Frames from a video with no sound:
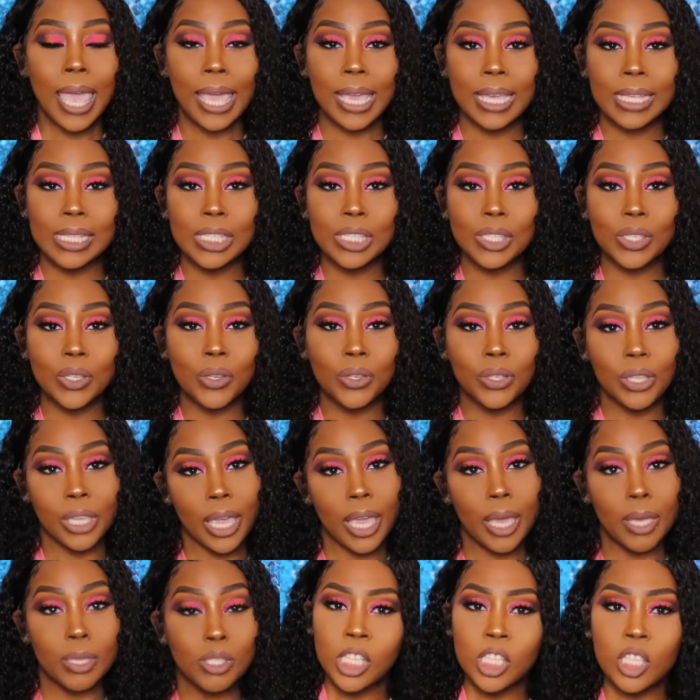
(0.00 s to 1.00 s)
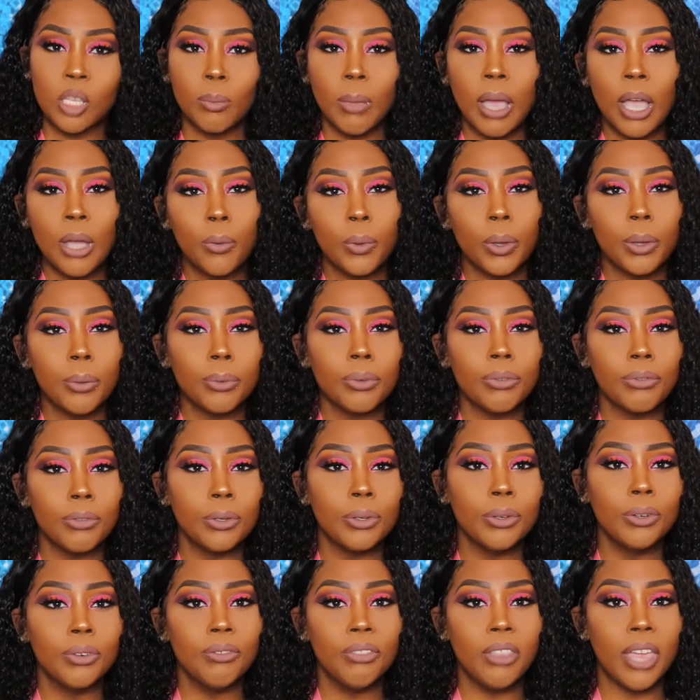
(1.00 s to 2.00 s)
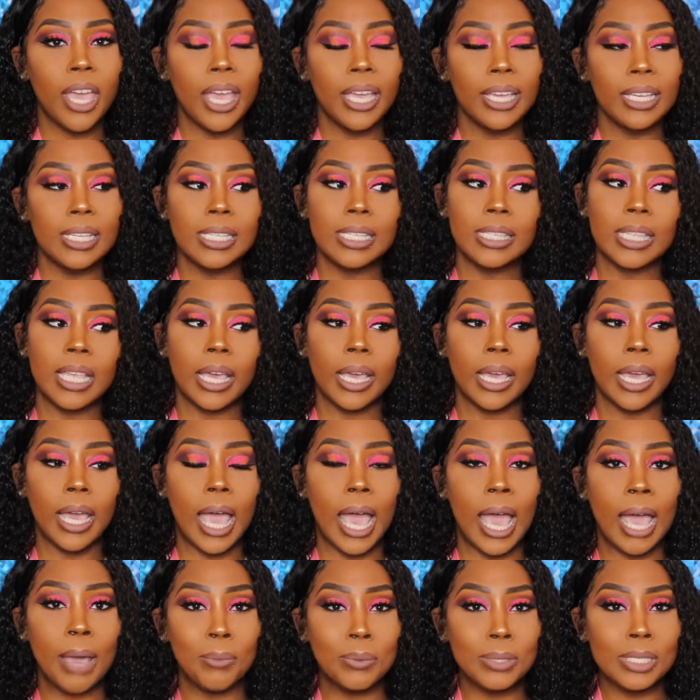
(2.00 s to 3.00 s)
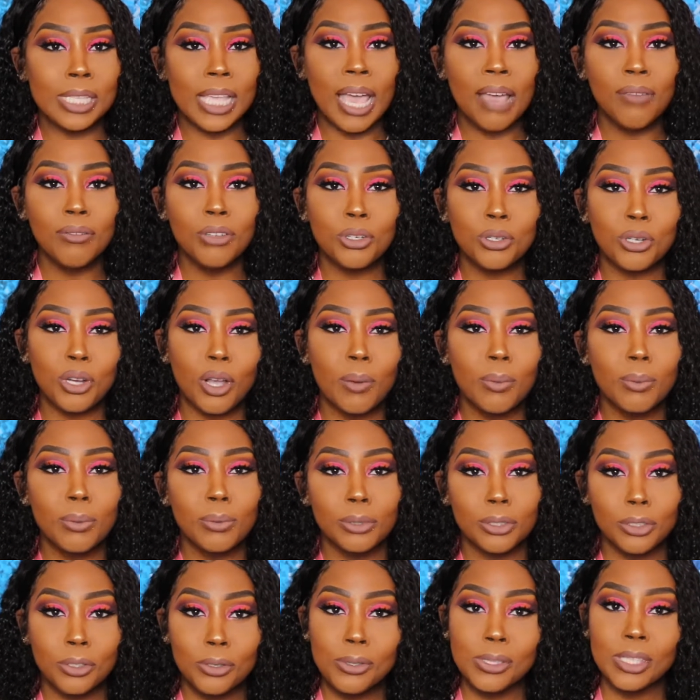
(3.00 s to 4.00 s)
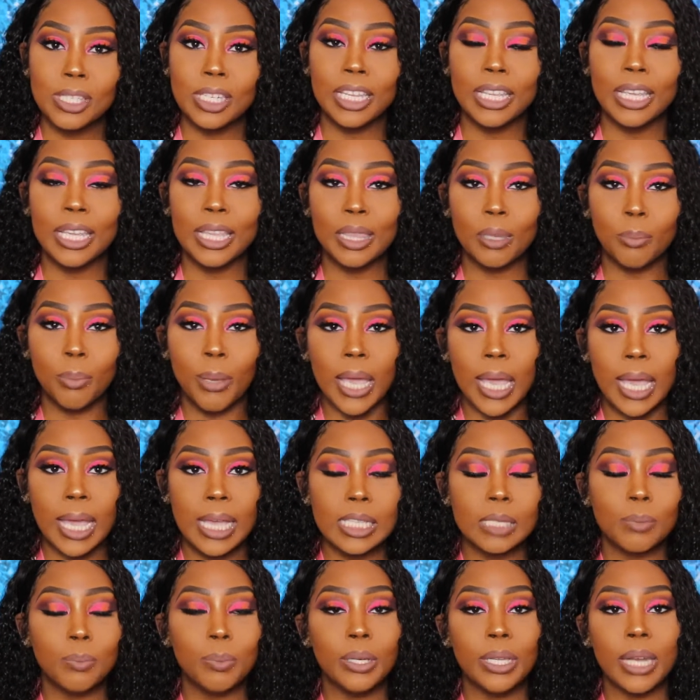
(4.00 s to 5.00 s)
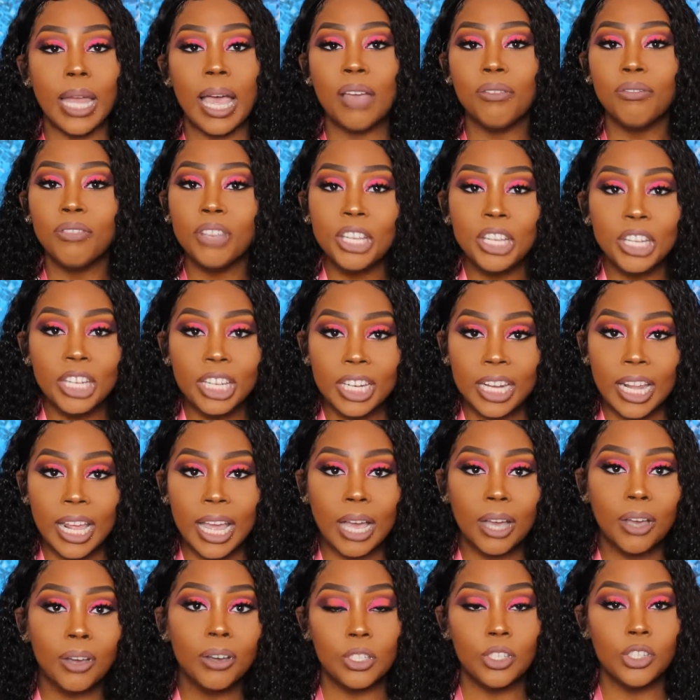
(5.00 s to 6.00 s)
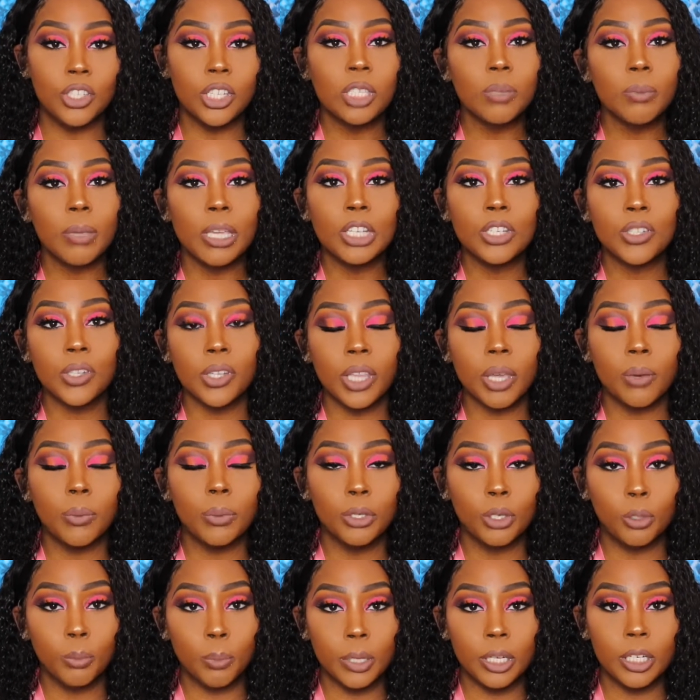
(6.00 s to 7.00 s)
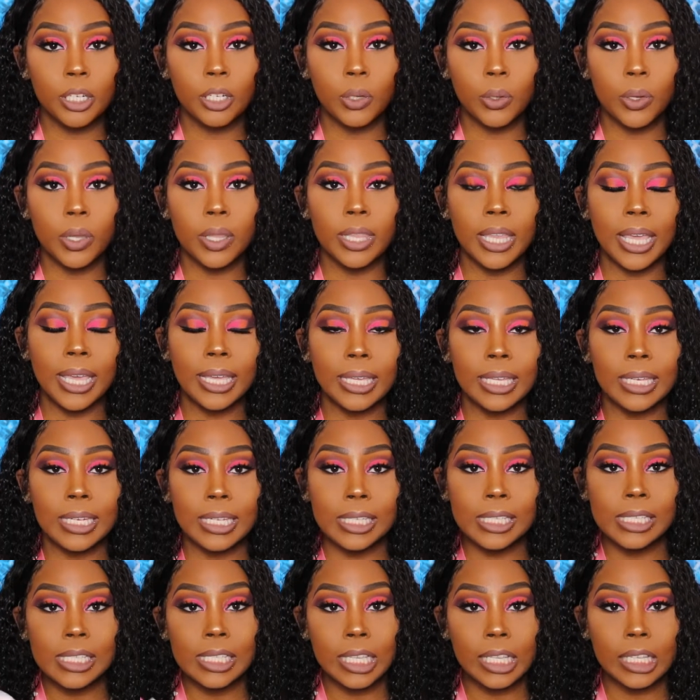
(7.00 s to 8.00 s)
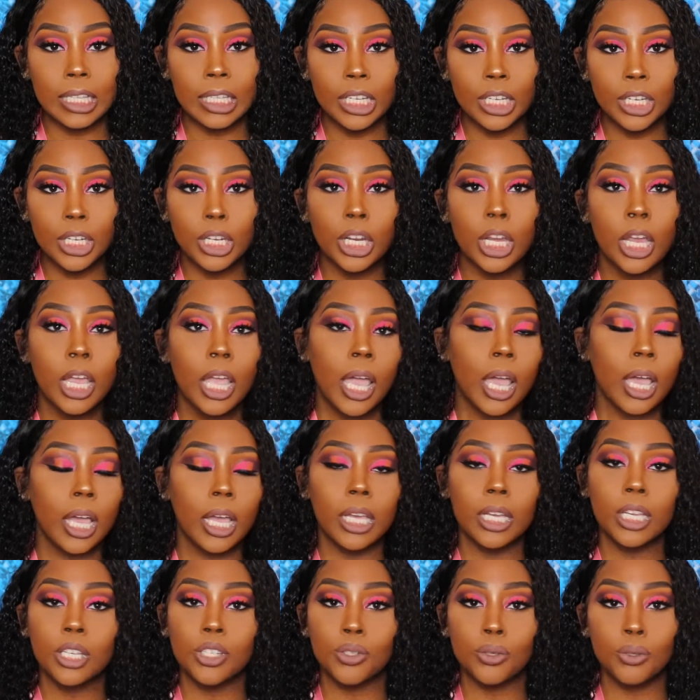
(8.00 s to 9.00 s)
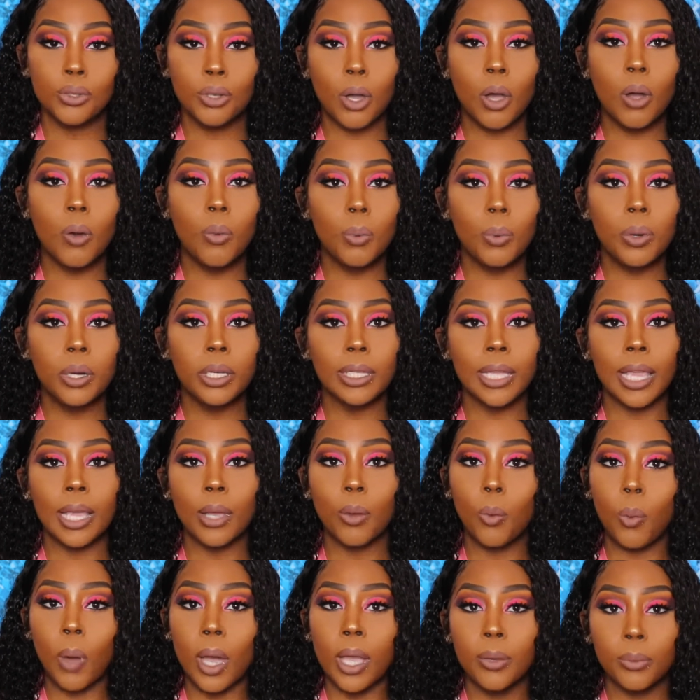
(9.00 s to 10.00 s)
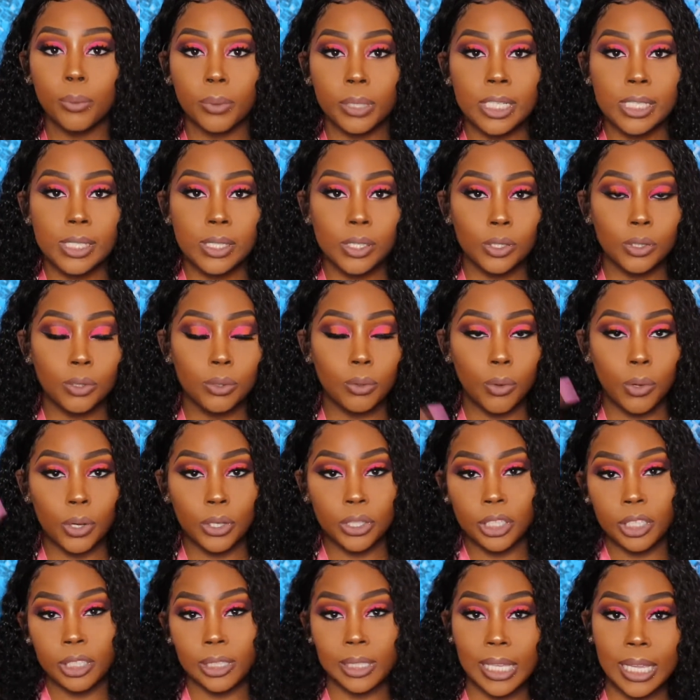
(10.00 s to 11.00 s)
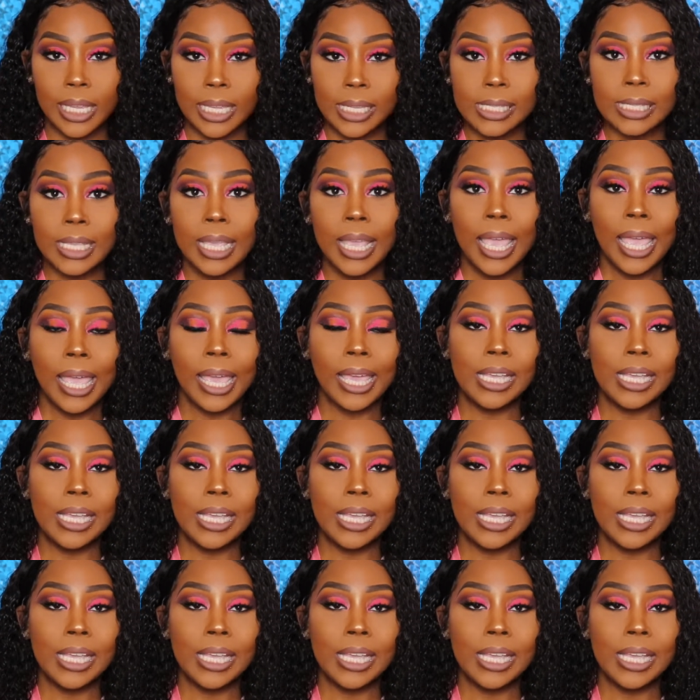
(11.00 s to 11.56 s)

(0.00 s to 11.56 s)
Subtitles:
And so yes, so my quick review of that is that I was having trouble using it in the past, but I figured it out. Just make sure that when you put it on that it is clear, because you don't want like white residue on your lace.